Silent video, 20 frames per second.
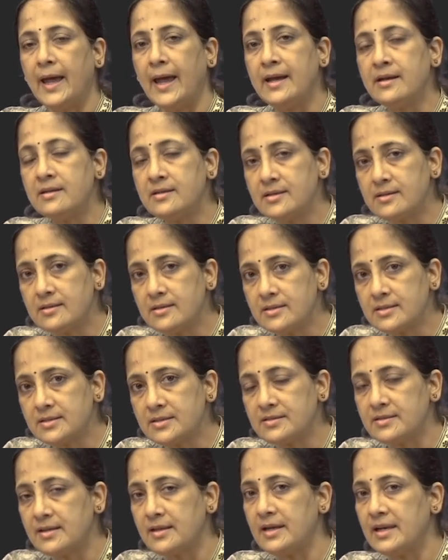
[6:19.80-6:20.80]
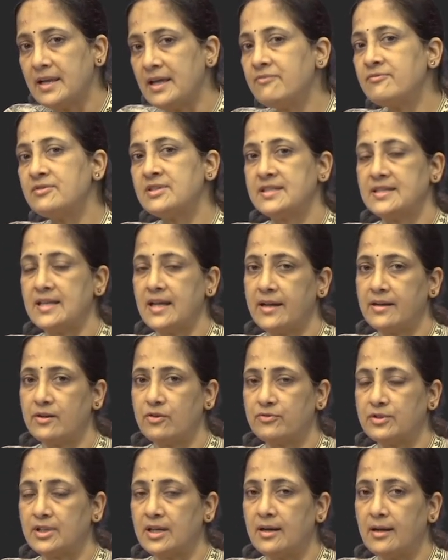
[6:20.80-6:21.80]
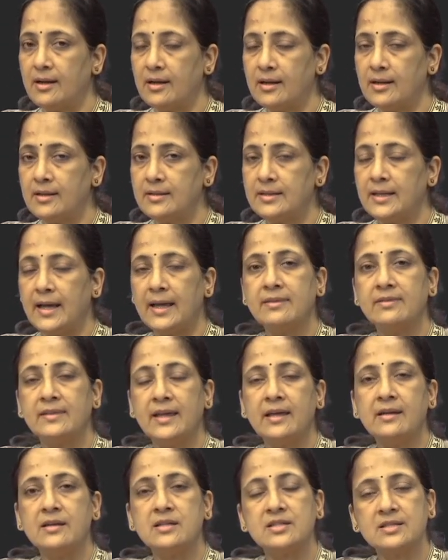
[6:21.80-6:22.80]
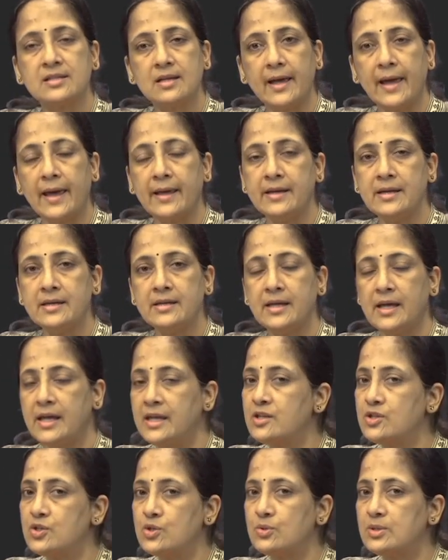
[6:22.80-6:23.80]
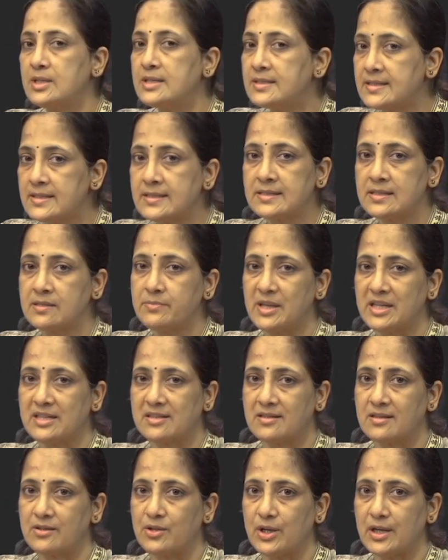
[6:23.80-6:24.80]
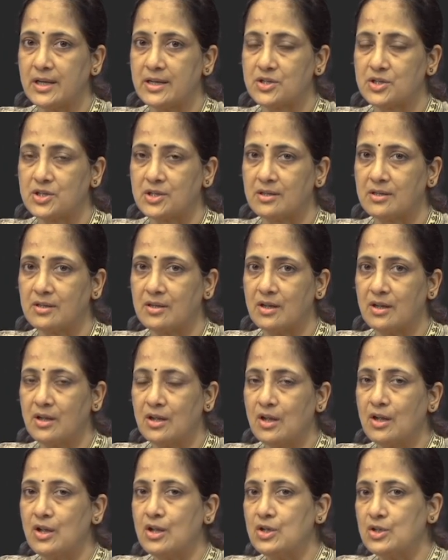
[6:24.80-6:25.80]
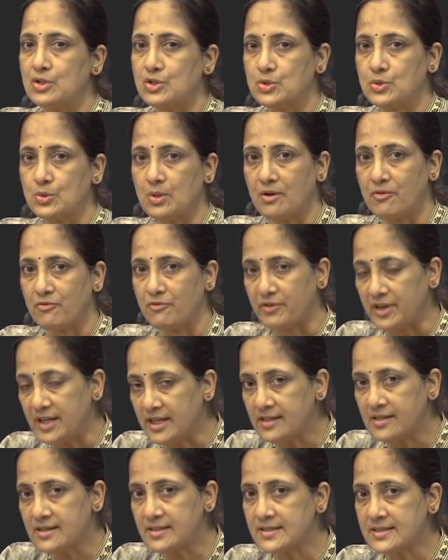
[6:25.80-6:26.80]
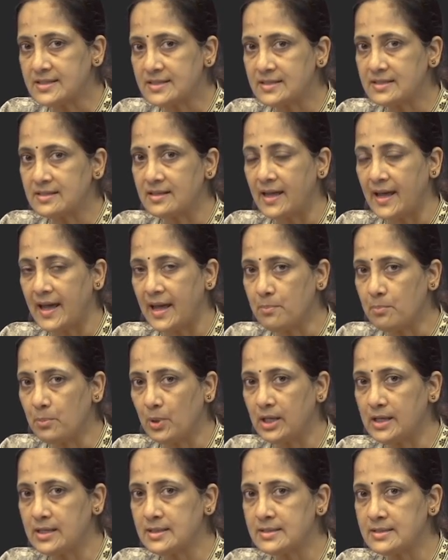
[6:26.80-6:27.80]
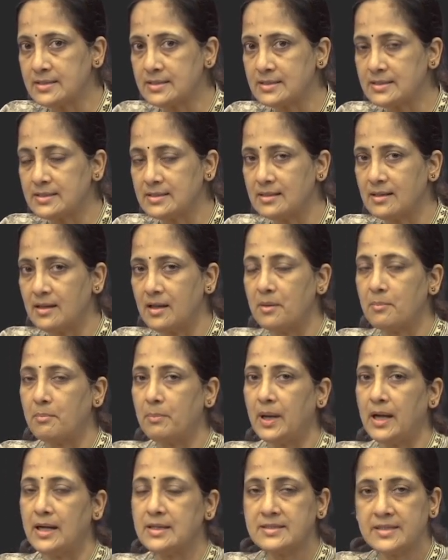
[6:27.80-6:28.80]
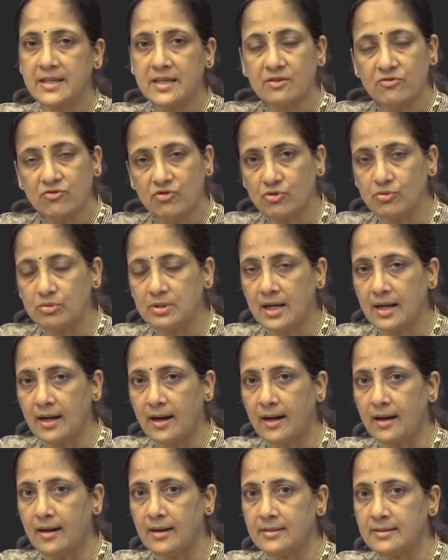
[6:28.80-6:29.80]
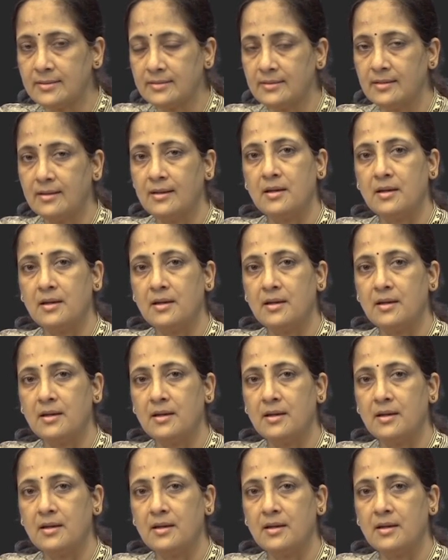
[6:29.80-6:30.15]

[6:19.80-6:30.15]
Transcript: enters the left side of the heart and then is carried into the systemic circulation. So, a venous embolus passing through the heart,